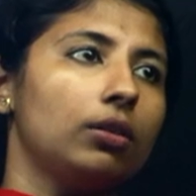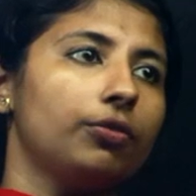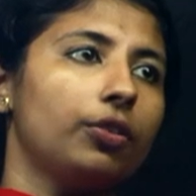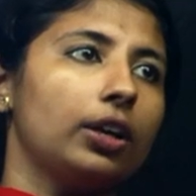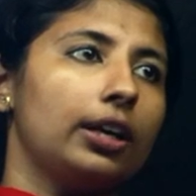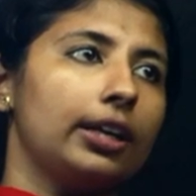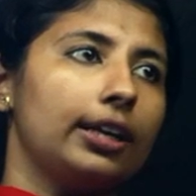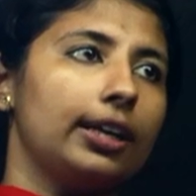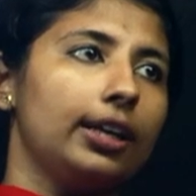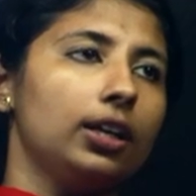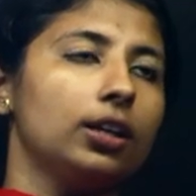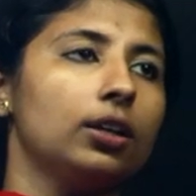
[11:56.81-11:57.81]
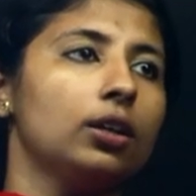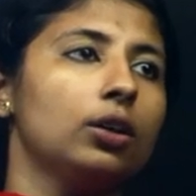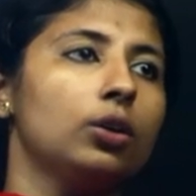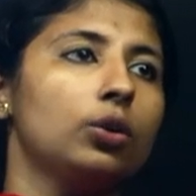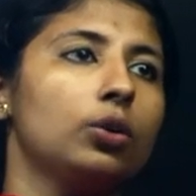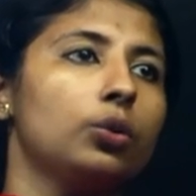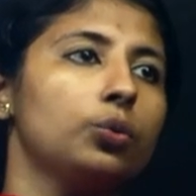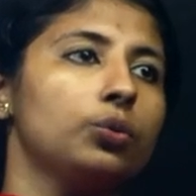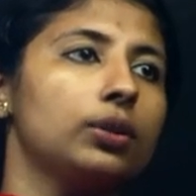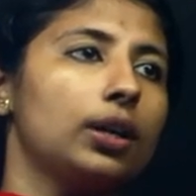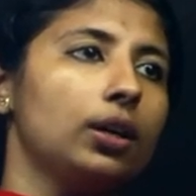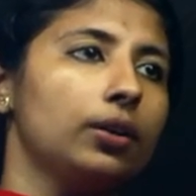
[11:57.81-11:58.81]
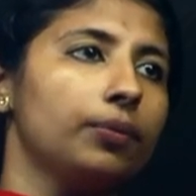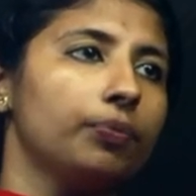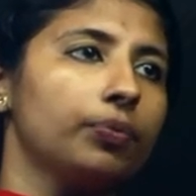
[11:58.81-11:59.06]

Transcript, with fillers: 48, 2s are,